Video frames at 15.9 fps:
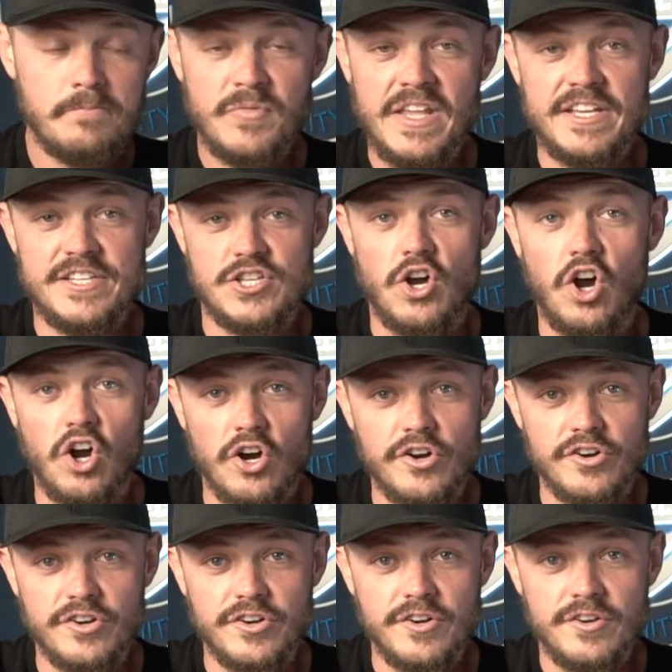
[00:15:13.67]
is
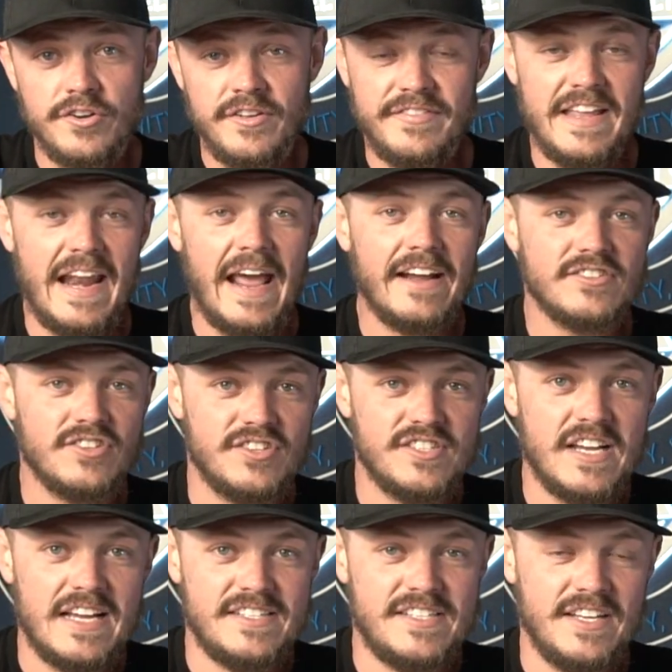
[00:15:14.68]
harder than
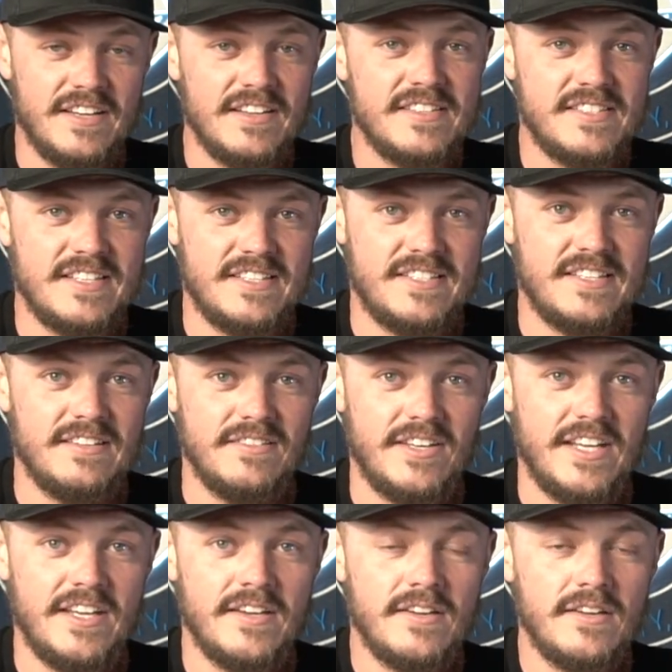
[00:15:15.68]
exercising
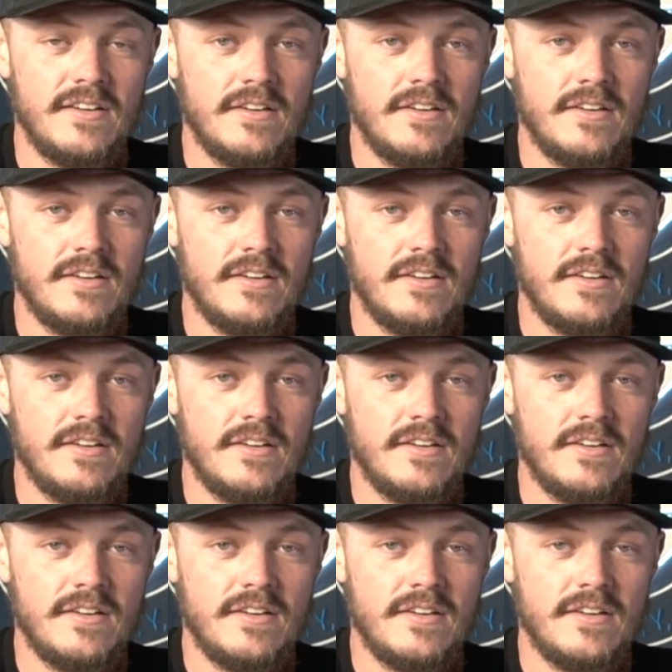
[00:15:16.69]
consistently.